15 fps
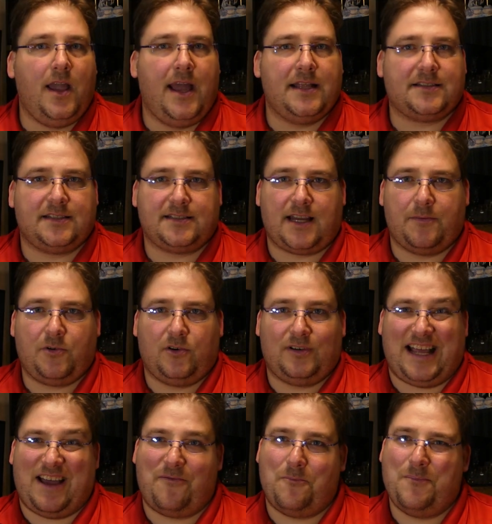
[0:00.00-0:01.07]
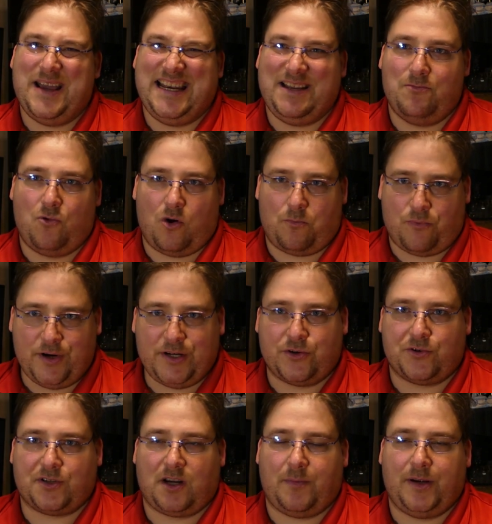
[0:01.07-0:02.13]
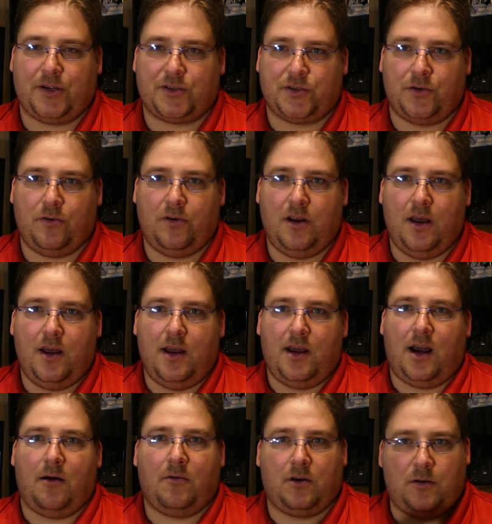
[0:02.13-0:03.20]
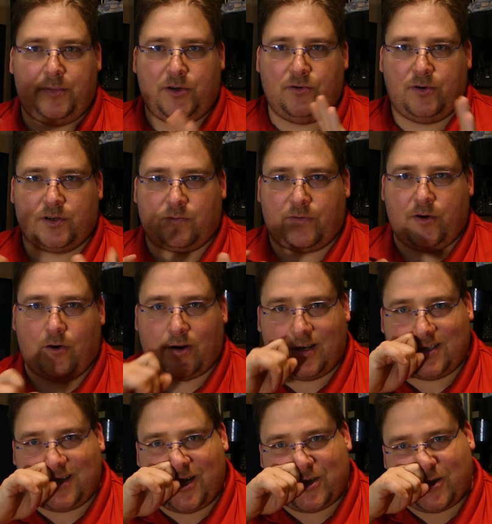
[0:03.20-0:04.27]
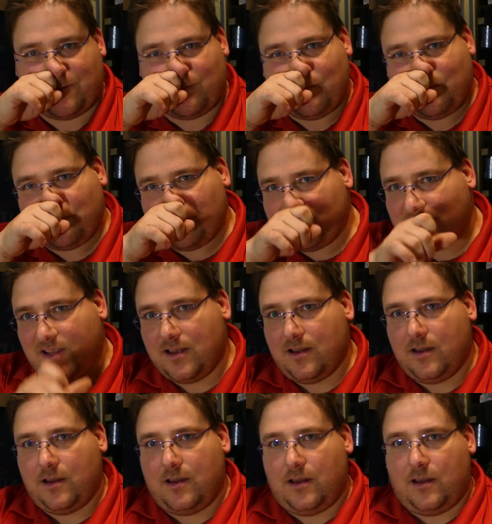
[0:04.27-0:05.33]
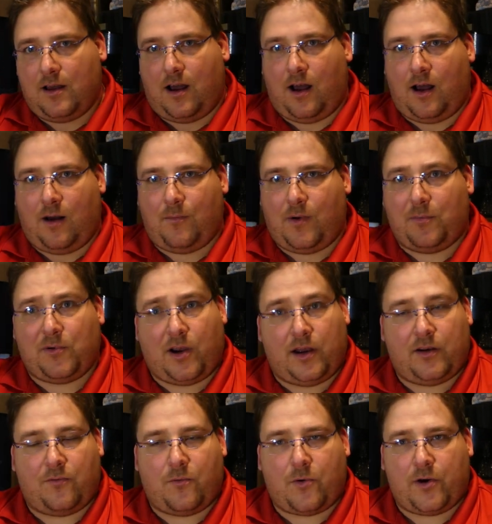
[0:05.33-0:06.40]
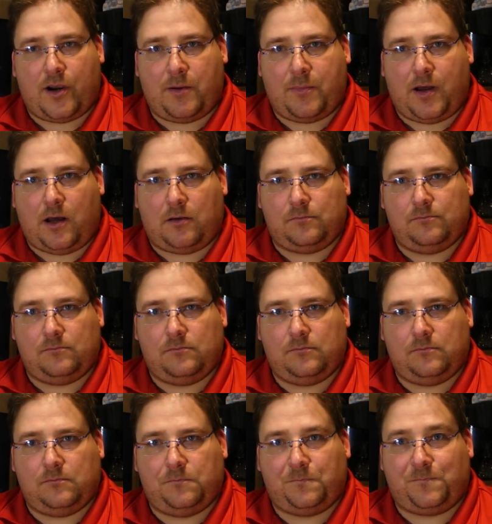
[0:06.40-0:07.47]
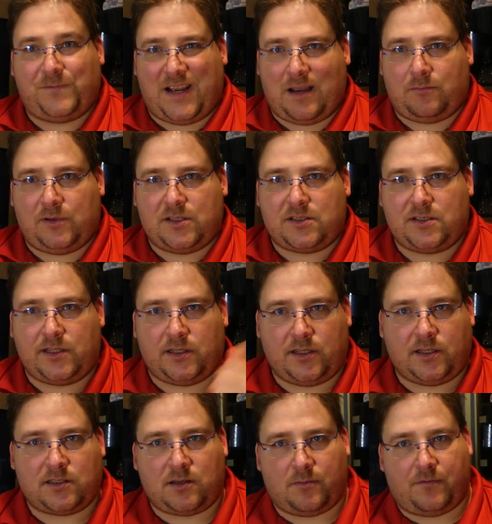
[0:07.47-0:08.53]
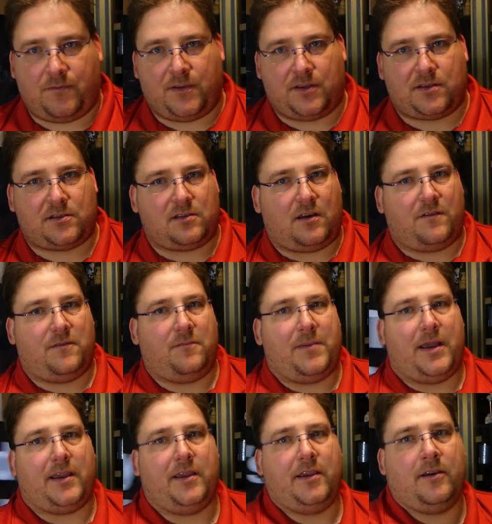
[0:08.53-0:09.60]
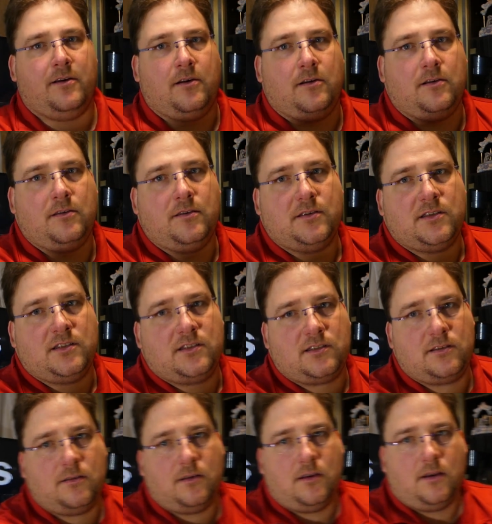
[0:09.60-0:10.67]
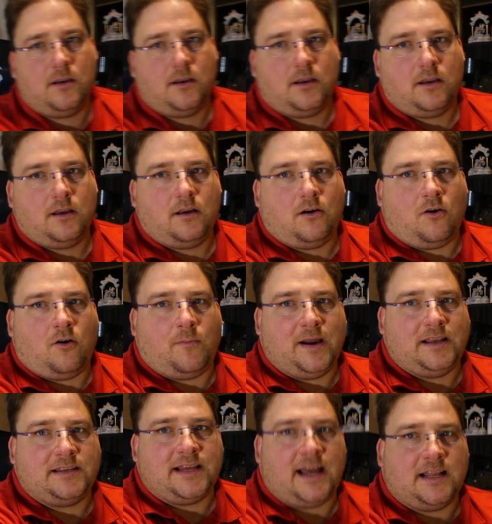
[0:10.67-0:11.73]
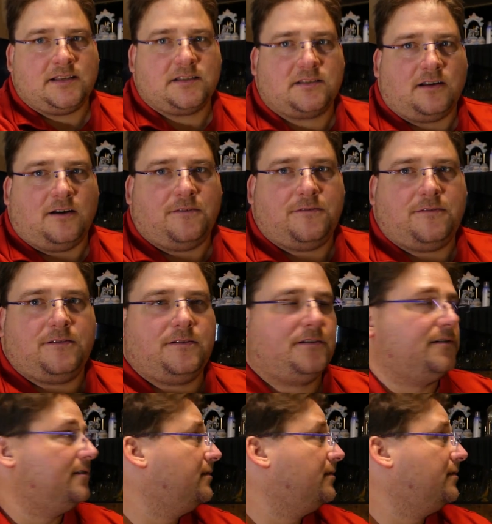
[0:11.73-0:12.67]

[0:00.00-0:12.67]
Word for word: and since I'm going to have many more printers coming soon, I'm going to be doing some reorganization. Um, I'm kind of worried about family stealing some of this stuff back here. This is all my dad's stuff.